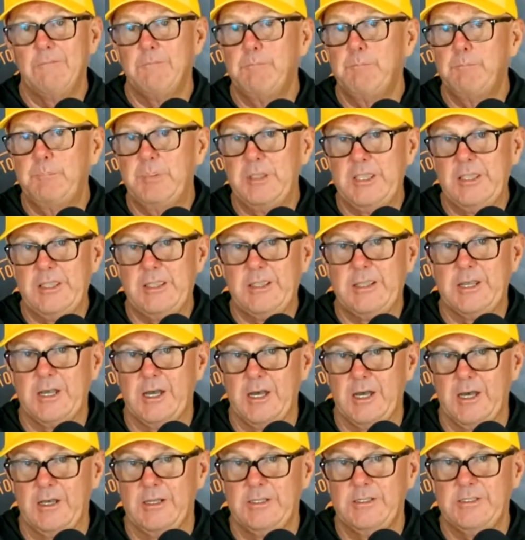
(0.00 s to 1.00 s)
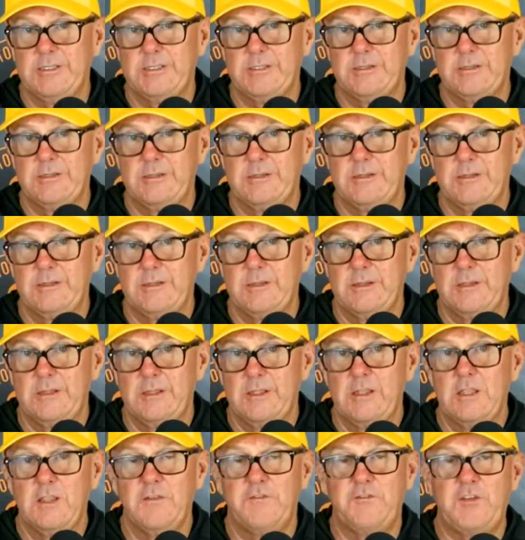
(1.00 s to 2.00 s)
Because
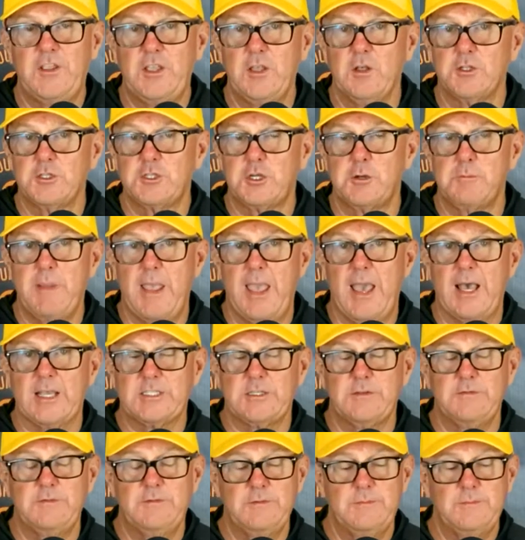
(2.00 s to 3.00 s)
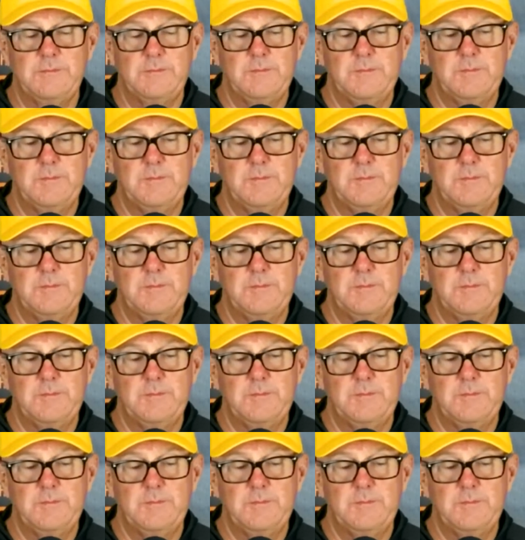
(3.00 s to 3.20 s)
the fields are massive,